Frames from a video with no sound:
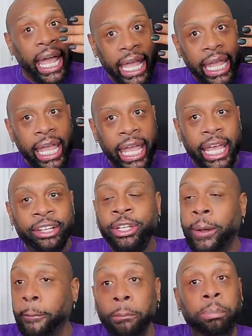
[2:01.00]
He is,
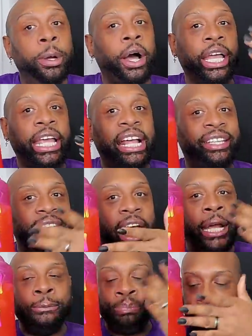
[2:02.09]
okay guys,
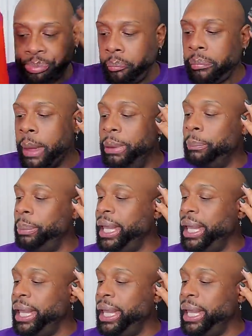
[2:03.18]
today, Big